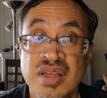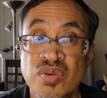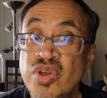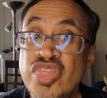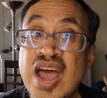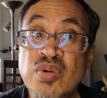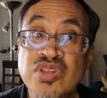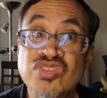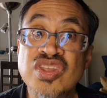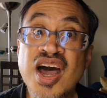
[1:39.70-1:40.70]
When that
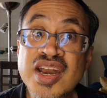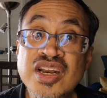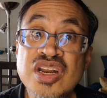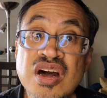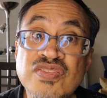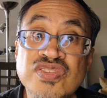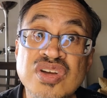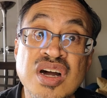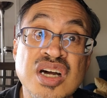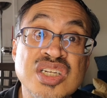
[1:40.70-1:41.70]
was not enough to
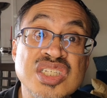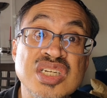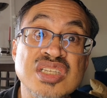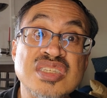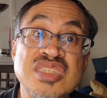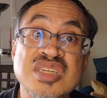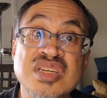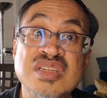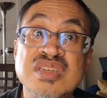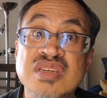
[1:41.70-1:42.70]
hush its
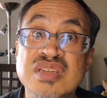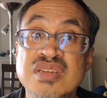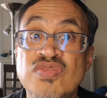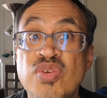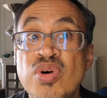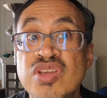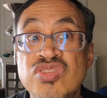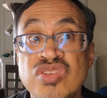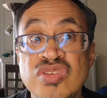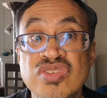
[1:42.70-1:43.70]
tinted
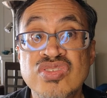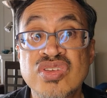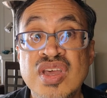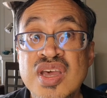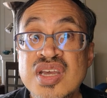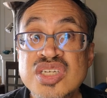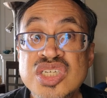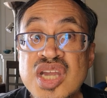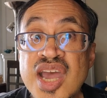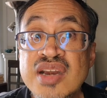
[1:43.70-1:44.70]
voices,
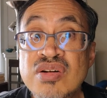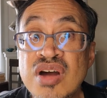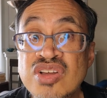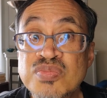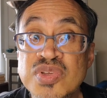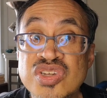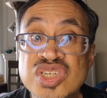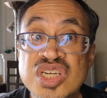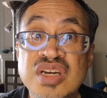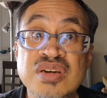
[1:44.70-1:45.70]
she had her husband
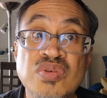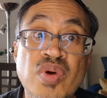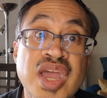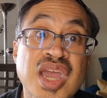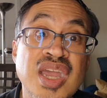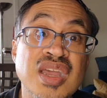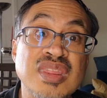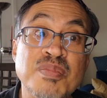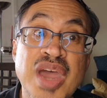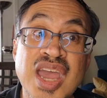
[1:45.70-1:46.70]
shut it away at
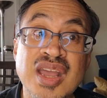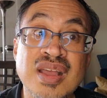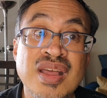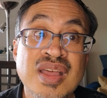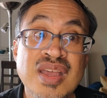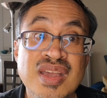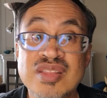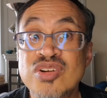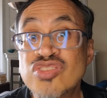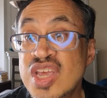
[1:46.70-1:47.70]
the bank
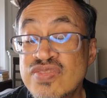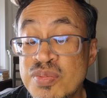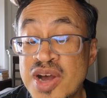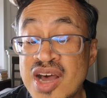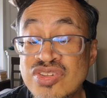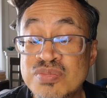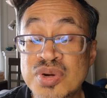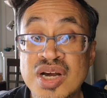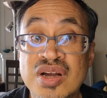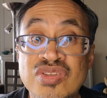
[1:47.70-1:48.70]
in their safe deposit
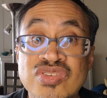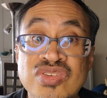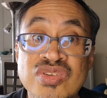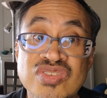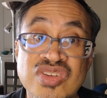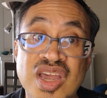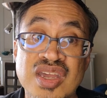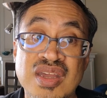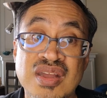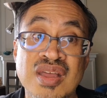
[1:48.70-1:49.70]
box,
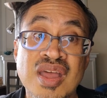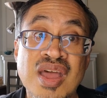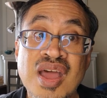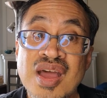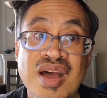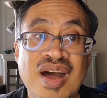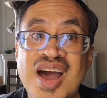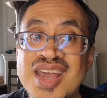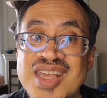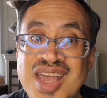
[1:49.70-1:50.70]
saying,
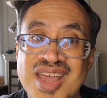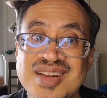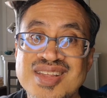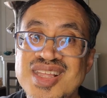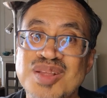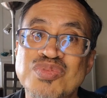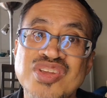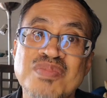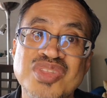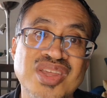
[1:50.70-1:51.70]
"I can't keep
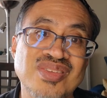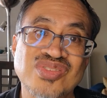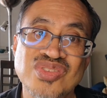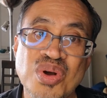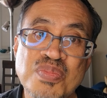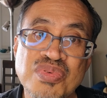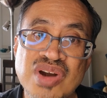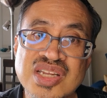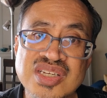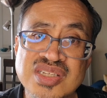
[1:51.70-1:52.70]
something so
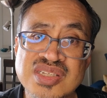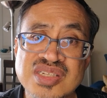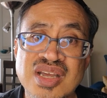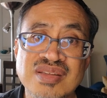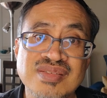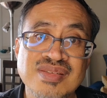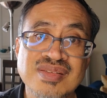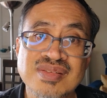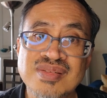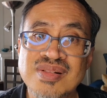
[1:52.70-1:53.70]
precious just
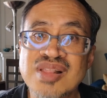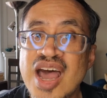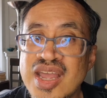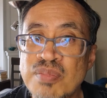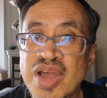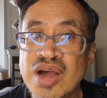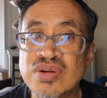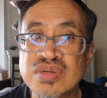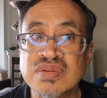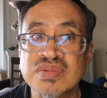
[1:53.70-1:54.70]
lying
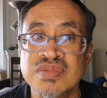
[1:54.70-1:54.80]
about."